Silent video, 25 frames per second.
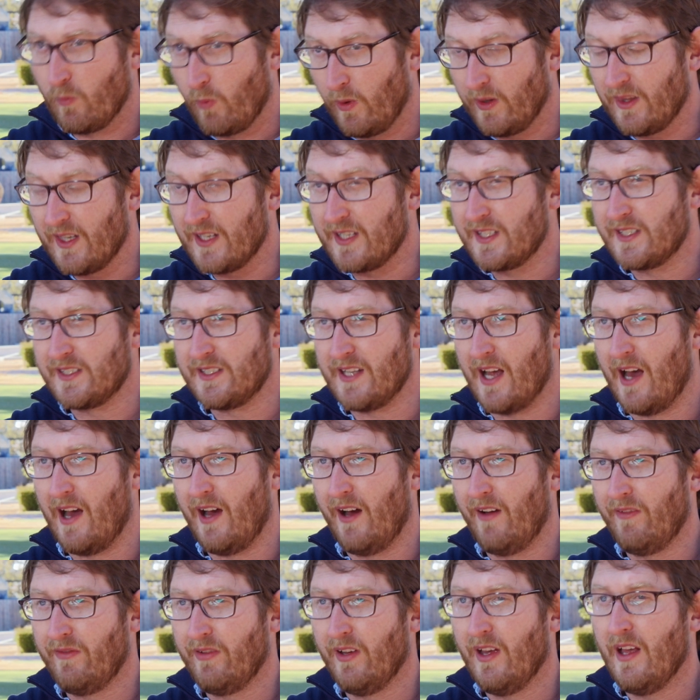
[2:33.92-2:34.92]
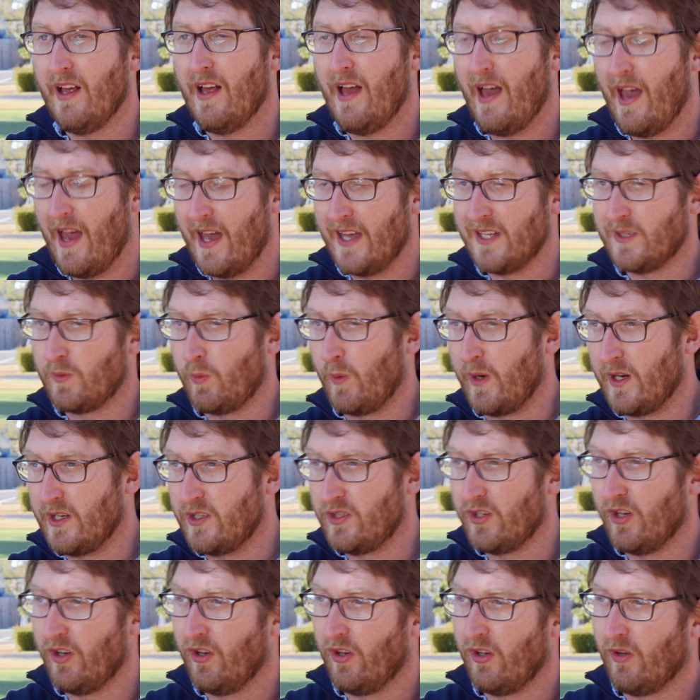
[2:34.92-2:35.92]
with the staff, as we
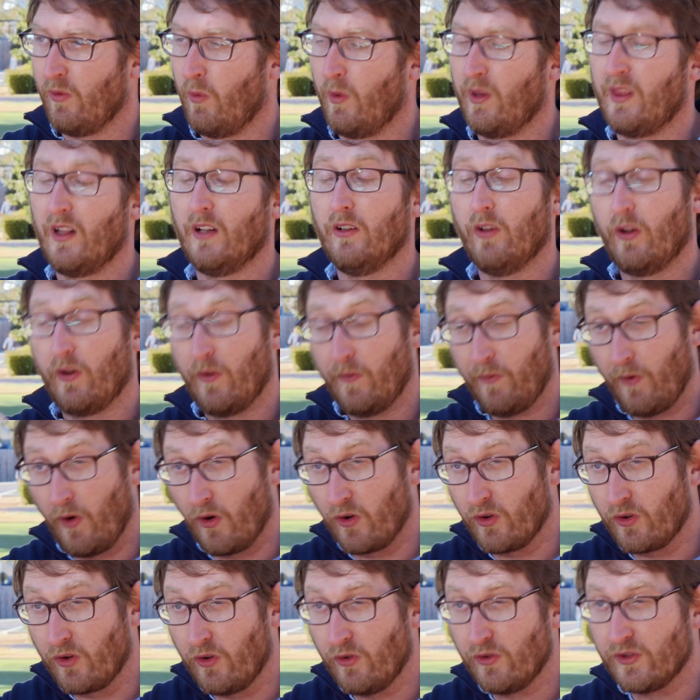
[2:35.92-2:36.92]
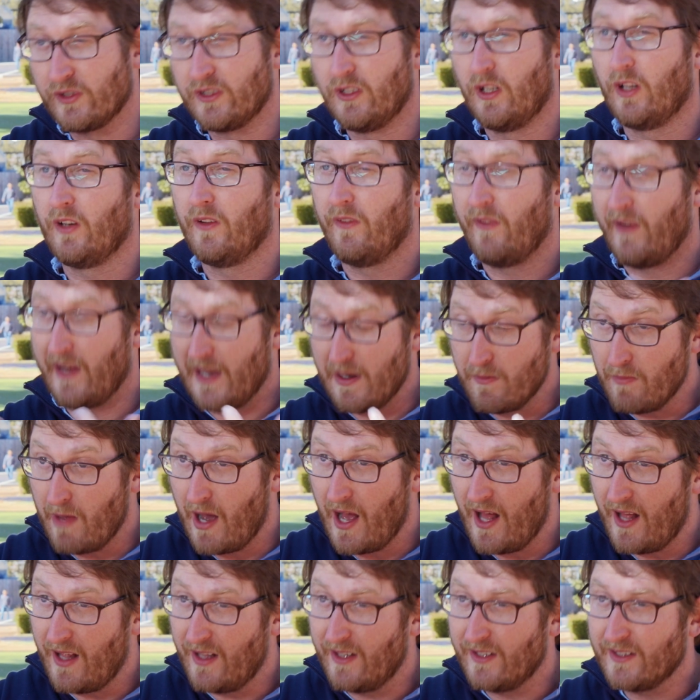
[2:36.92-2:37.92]
do with a lot of phone calls, a lot of
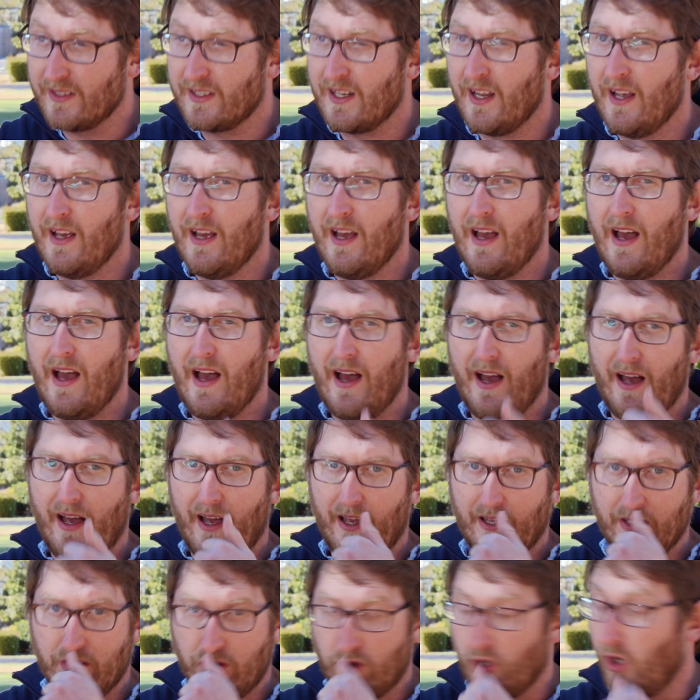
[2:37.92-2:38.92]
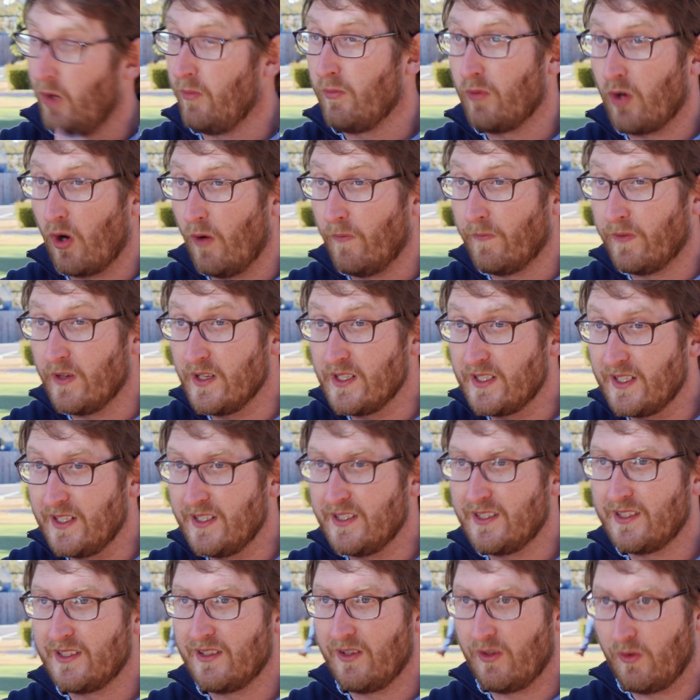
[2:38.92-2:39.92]
emails, Zoom
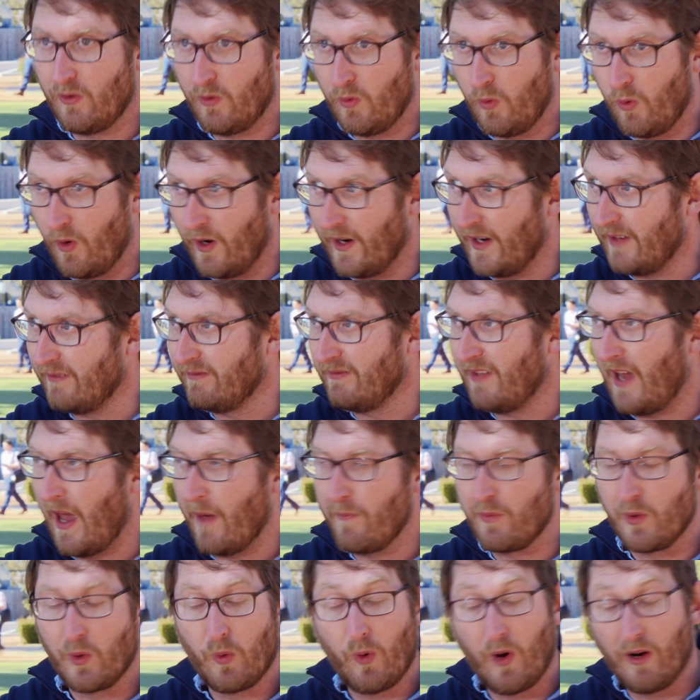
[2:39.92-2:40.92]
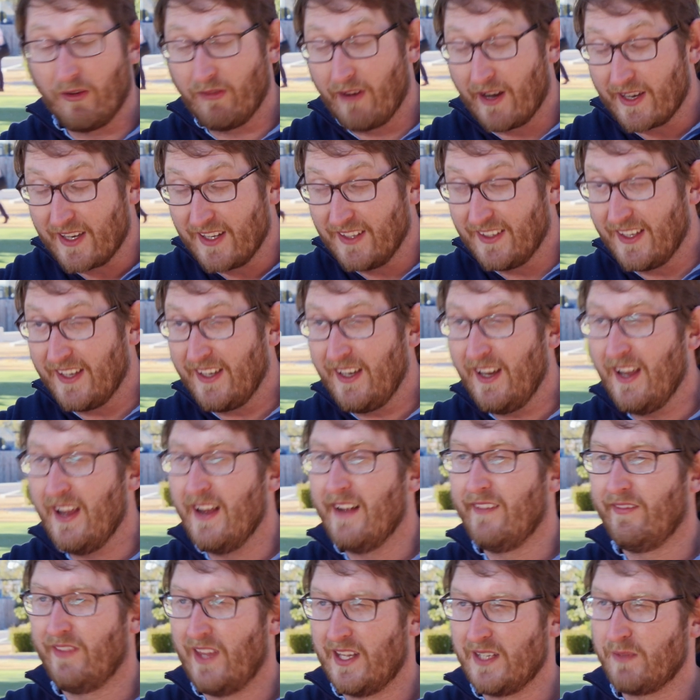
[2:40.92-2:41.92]
conferences happen quite regularly,
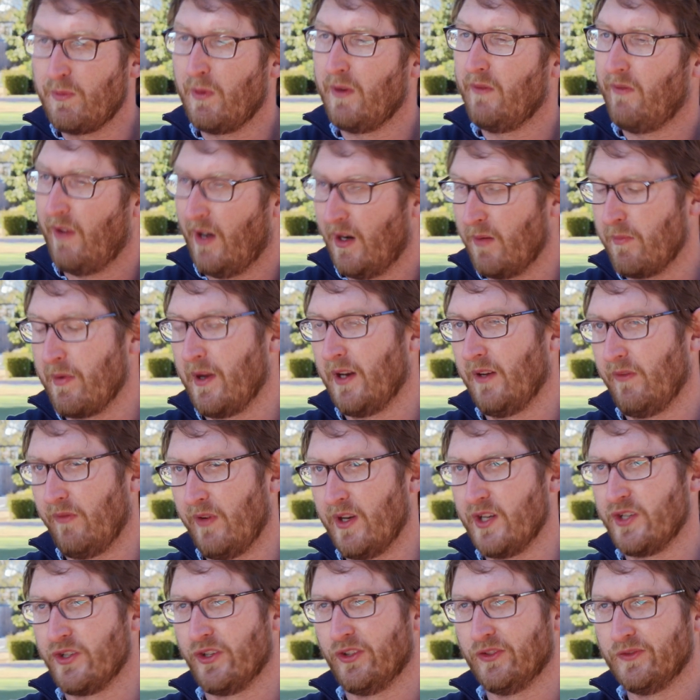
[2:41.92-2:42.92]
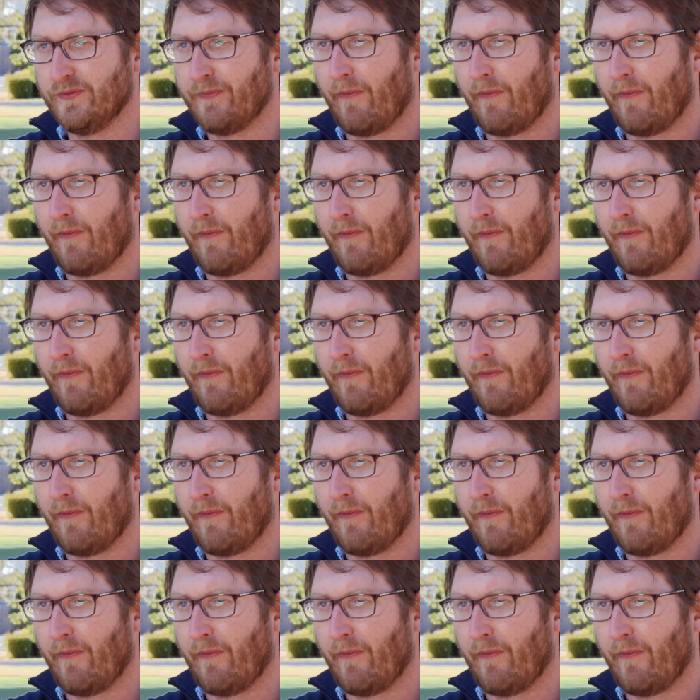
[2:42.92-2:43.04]
that's been very beneficial.